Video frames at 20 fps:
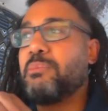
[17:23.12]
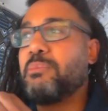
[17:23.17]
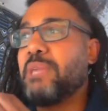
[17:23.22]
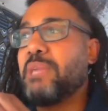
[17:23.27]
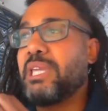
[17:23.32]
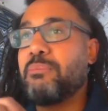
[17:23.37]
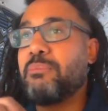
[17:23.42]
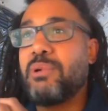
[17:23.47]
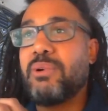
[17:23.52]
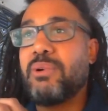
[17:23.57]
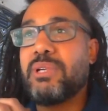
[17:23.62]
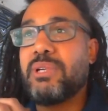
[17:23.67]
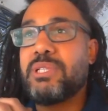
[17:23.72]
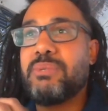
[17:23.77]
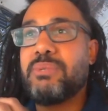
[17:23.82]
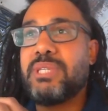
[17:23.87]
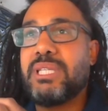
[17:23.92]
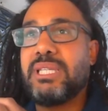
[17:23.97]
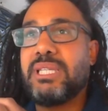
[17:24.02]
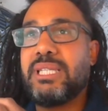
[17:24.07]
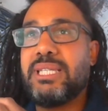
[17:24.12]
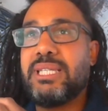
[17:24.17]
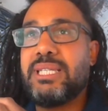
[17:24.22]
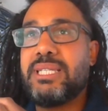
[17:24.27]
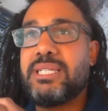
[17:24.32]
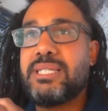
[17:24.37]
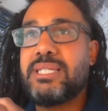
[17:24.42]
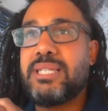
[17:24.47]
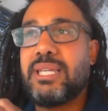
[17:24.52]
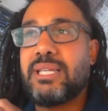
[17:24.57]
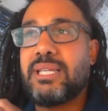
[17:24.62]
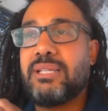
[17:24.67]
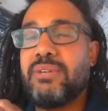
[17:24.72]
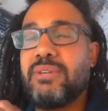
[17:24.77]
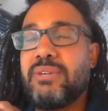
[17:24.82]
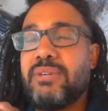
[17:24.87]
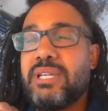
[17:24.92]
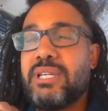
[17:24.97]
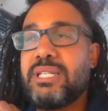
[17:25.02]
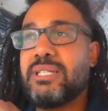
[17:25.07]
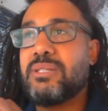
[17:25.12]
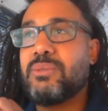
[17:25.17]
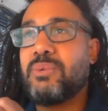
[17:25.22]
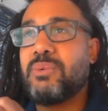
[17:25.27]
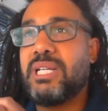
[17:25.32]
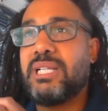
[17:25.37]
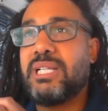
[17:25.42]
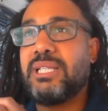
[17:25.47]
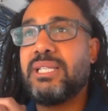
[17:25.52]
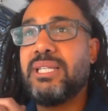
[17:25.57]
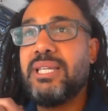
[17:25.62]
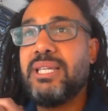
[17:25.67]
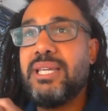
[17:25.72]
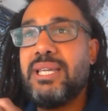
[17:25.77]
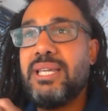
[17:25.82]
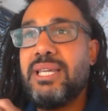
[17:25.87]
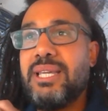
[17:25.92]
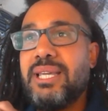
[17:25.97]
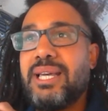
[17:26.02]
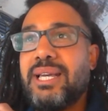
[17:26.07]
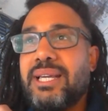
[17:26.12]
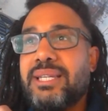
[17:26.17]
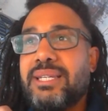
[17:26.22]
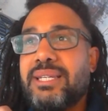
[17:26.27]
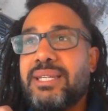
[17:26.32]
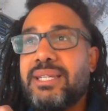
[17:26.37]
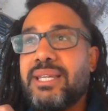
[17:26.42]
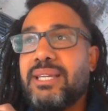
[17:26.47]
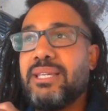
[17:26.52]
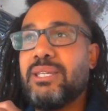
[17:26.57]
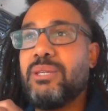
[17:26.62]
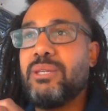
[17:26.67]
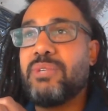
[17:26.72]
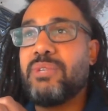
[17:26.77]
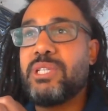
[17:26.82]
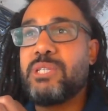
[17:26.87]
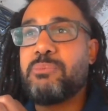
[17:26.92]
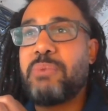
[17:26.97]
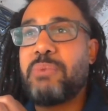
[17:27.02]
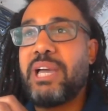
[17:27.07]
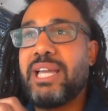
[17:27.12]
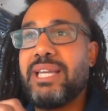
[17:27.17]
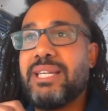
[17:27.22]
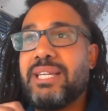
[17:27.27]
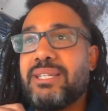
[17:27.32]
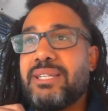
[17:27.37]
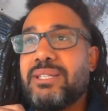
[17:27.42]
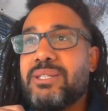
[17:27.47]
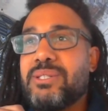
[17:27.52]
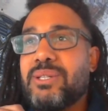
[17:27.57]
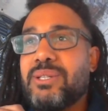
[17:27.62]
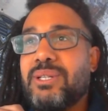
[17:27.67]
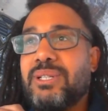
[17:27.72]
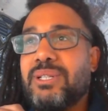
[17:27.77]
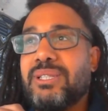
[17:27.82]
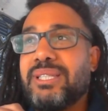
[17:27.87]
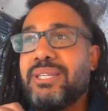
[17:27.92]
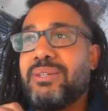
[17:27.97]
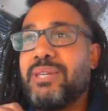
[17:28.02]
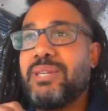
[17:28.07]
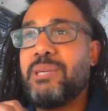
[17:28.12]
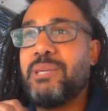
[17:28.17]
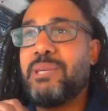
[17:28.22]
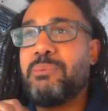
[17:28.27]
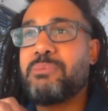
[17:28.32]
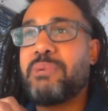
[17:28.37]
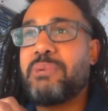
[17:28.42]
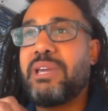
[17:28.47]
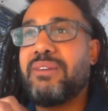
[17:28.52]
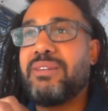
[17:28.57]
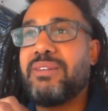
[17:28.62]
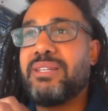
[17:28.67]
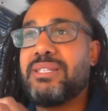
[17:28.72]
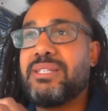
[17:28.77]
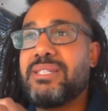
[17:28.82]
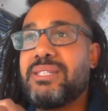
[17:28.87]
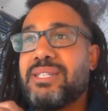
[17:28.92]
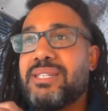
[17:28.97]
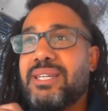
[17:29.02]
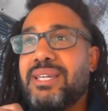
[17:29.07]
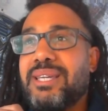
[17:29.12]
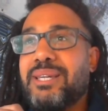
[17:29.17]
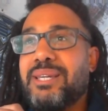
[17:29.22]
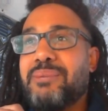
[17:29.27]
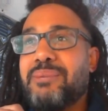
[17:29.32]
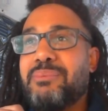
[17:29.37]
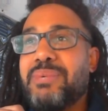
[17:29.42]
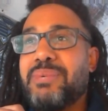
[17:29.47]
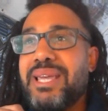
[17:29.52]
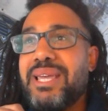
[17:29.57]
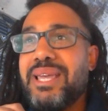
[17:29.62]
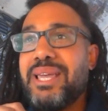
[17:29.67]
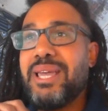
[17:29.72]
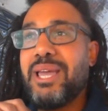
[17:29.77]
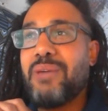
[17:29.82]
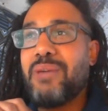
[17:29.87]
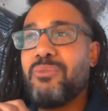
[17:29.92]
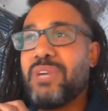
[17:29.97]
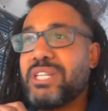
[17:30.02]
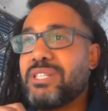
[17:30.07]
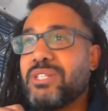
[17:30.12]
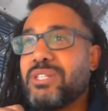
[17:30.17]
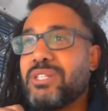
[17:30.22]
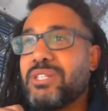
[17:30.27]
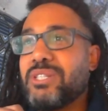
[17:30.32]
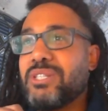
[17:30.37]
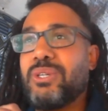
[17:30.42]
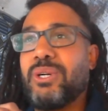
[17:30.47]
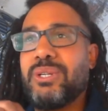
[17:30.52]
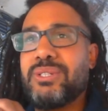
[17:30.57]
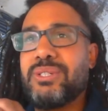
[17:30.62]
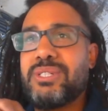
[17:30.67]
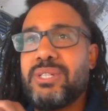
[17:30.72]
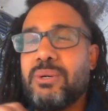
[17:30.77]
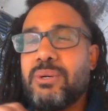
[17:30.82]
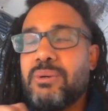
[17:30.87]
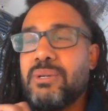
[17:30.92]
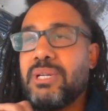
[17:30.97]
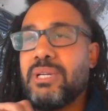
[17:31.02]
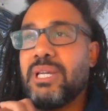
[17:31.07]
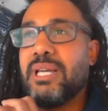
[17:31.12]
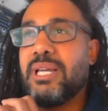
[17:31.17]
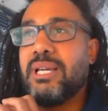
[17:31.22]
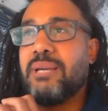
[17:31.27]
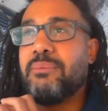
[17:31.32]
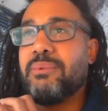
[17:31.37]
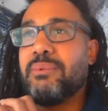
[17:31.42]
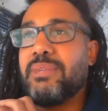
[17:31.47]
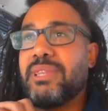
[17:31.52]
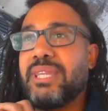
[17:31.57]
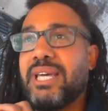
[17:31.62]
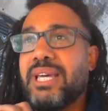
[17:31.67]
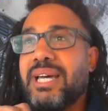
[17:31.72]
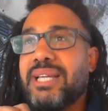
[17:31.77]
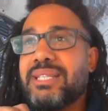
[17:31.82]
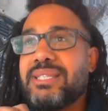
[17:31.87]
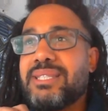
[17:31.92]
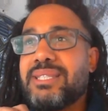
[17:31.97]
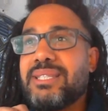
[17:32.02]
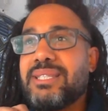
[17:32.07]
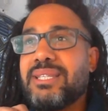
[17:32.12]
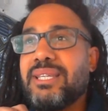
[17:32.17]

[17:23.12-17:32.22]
making progress with the Leeds Declaration as well. And you've inspired us all. You keep inspiring us. Rest assured also that,